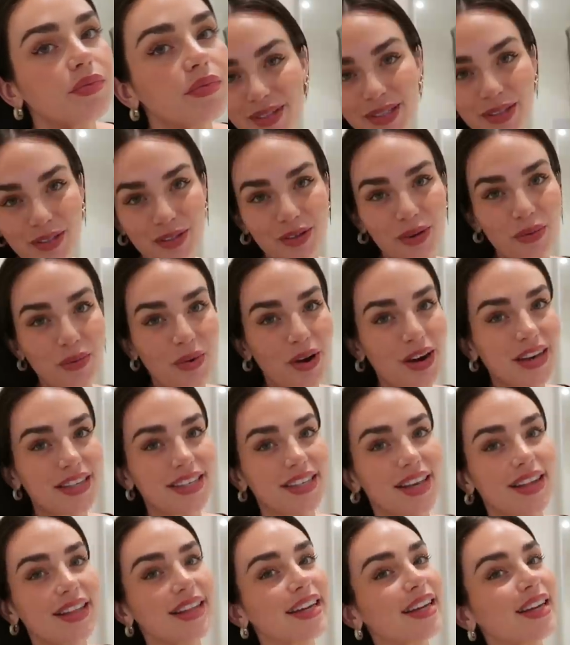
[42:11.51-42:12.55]
See, Don't Worry
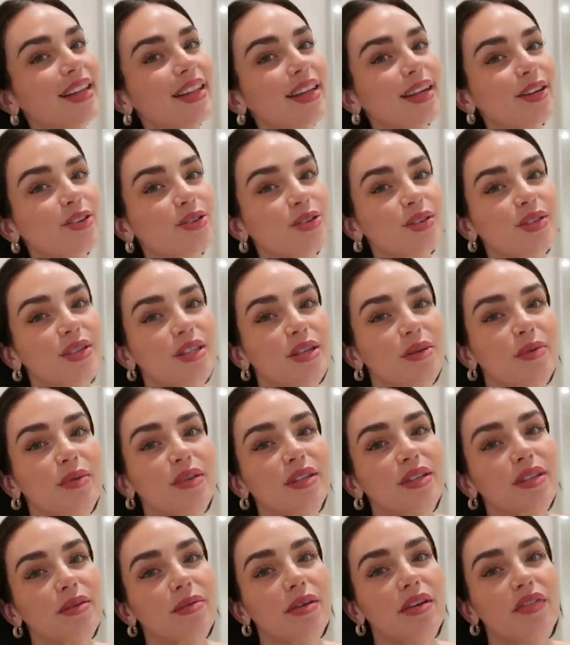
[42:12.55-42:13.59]
Darling at Electric Cinema.
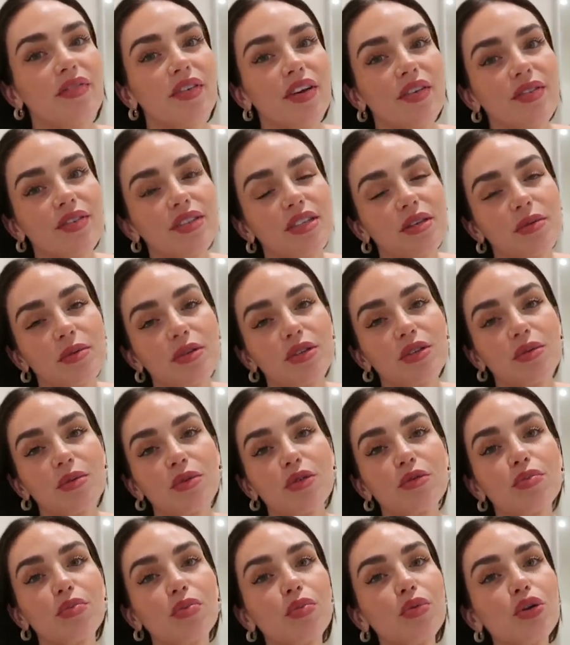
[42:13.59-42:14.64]
It's like my favorite cinema. It's the
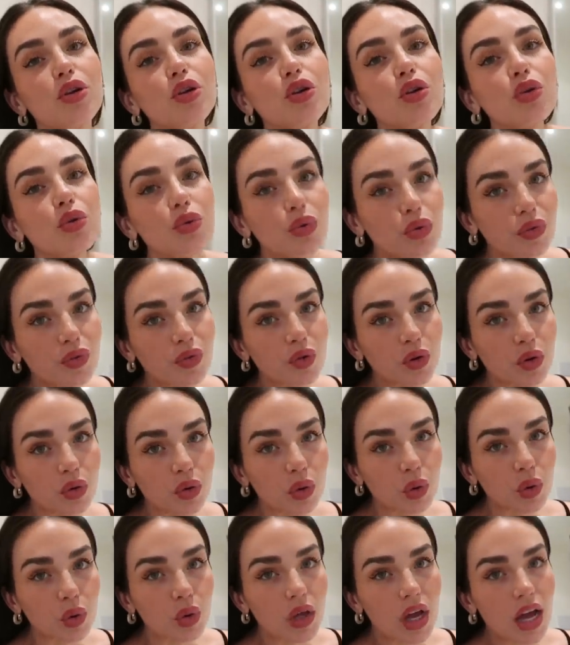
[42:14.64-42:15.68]
most
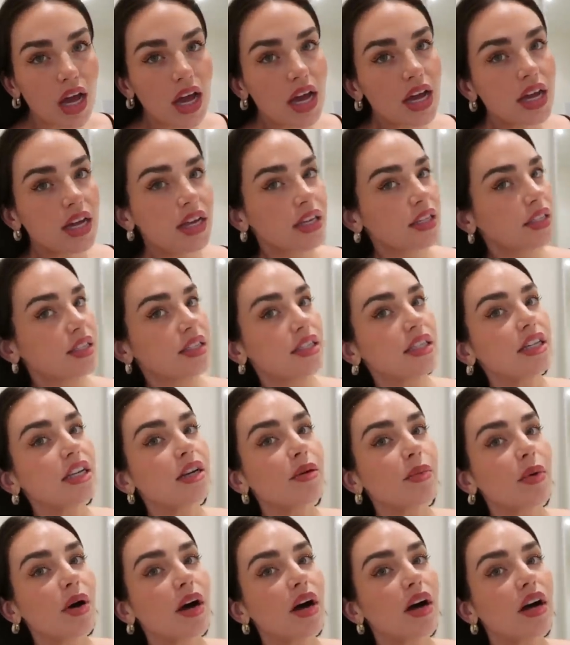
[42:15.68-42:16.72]
beautiful
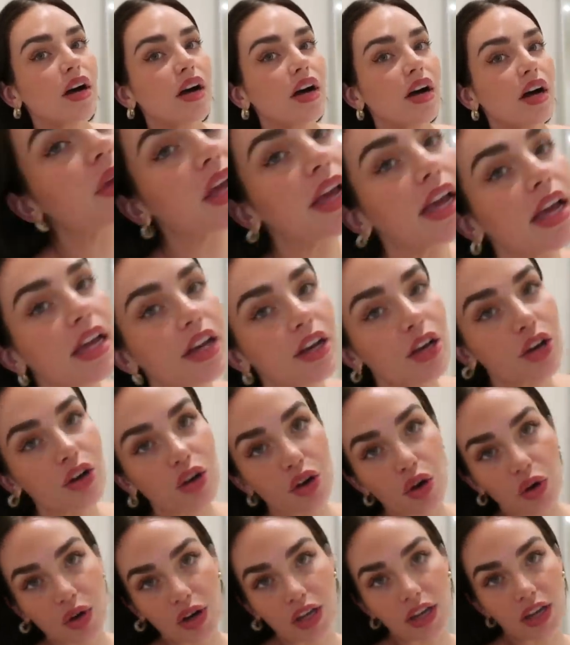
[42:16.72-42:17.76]
cinema in
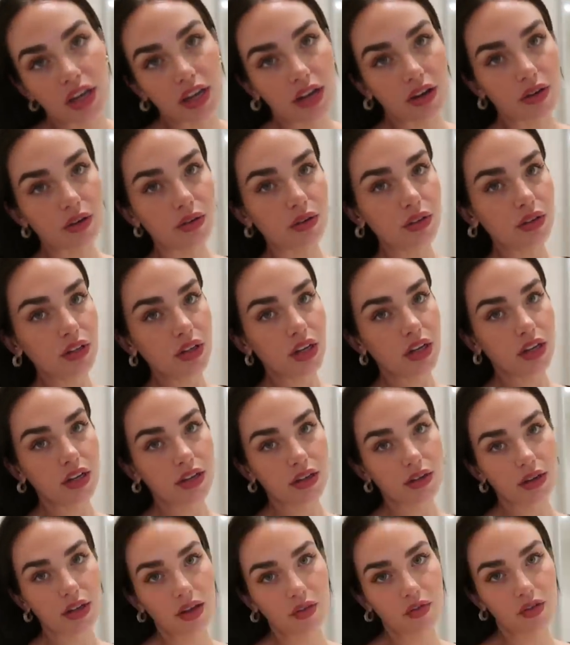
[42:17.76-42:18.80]
Notting Hill.
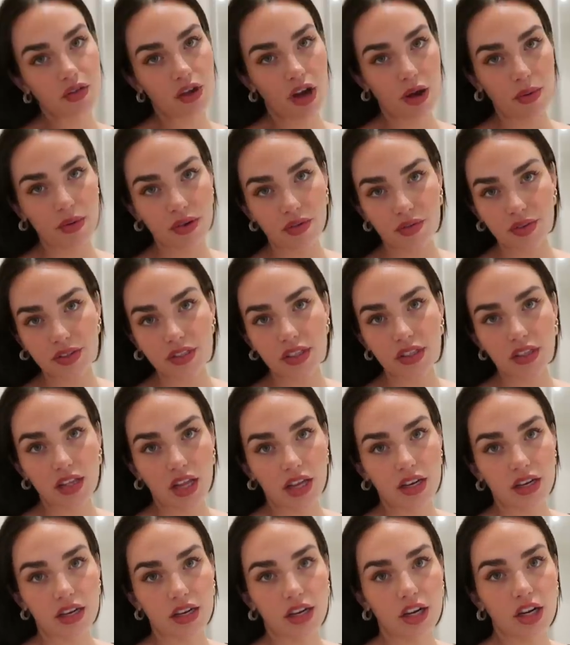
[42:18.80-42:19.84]
If you're coming to visit
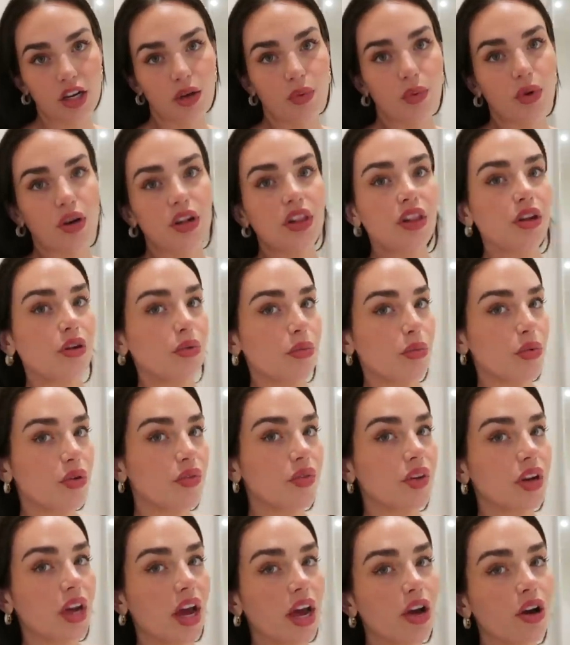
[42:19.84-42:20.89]
London and you want a little
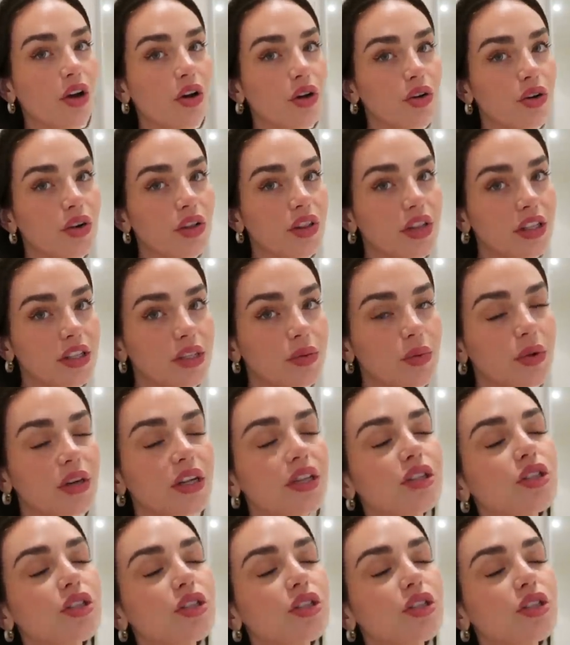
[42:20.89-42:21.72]
movie night, go to this one.